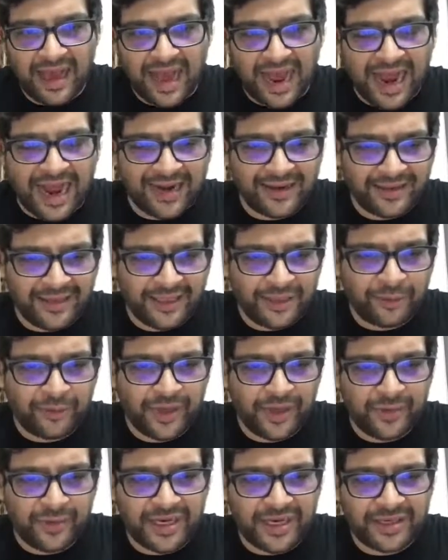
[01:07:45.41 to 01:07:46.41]
Add the two
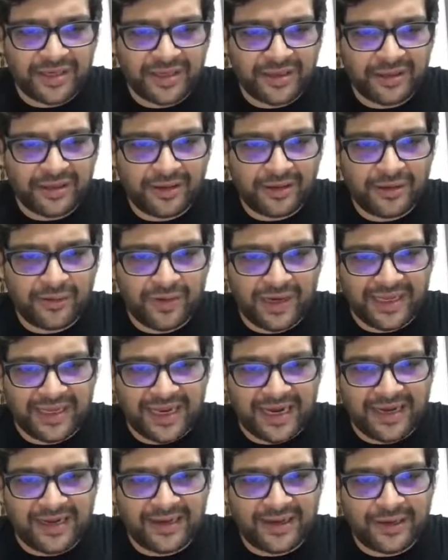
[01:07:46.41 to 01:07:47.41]
equations, you will
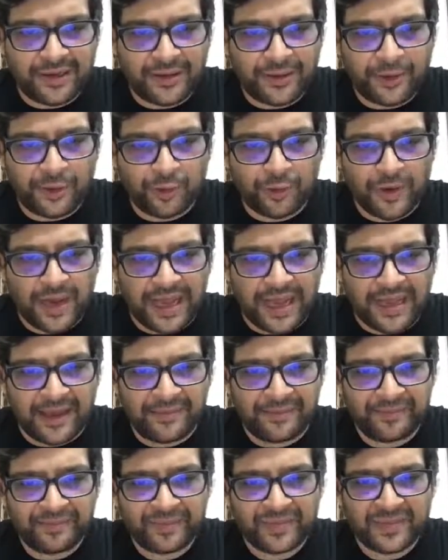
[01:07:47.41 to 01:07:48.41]
get
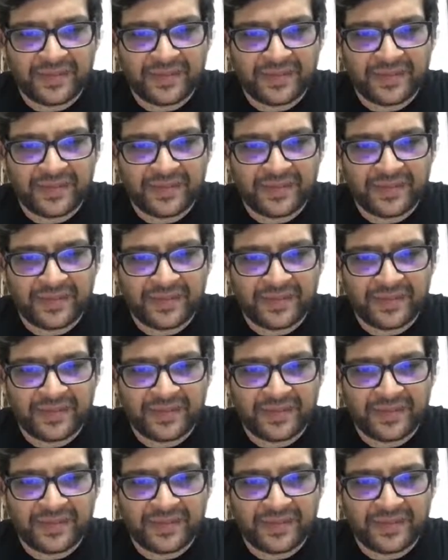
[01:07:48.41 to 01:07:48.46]
2A